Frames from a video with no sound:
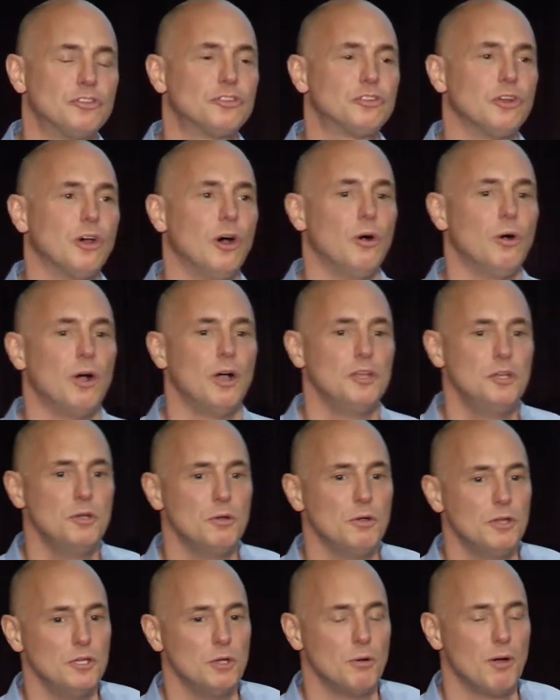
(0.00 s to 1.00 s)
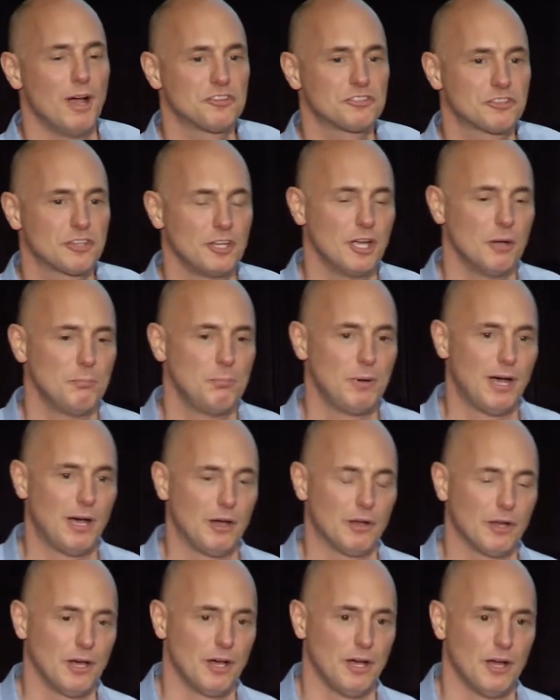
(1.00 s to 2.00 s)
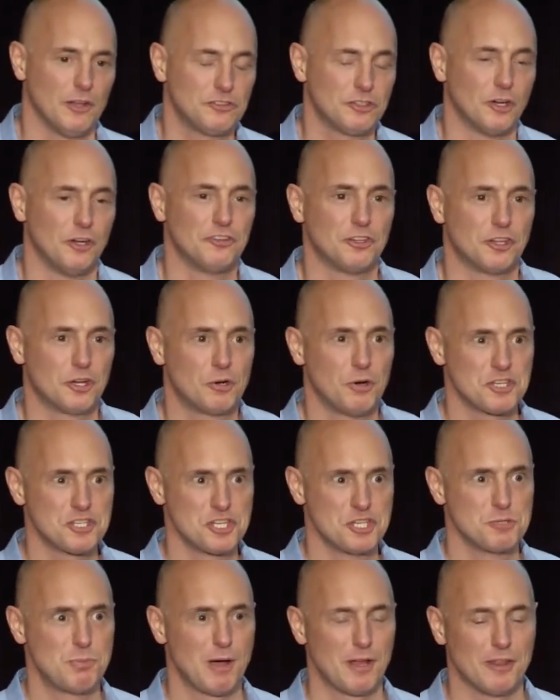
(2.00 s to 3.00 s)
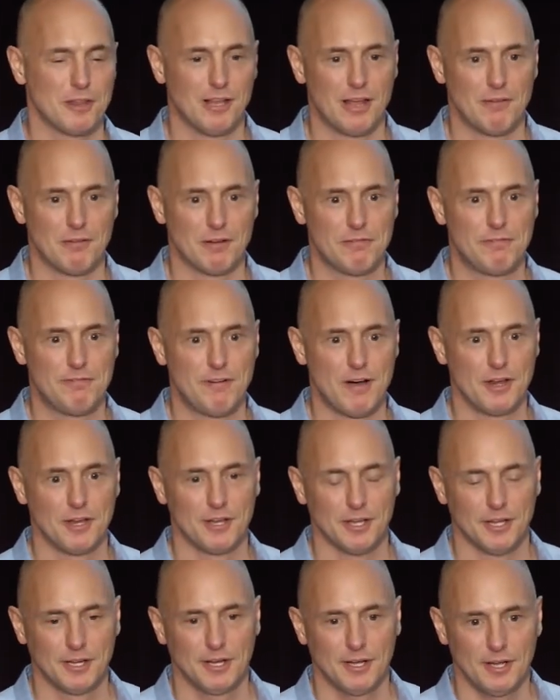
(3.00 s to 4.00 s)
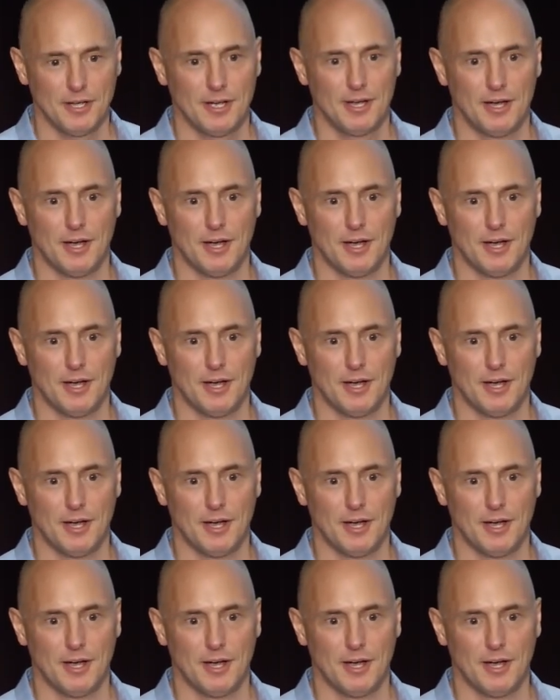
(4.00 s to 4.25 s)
So are you, you asking about, uh, sorry, so the question is about the level of funding.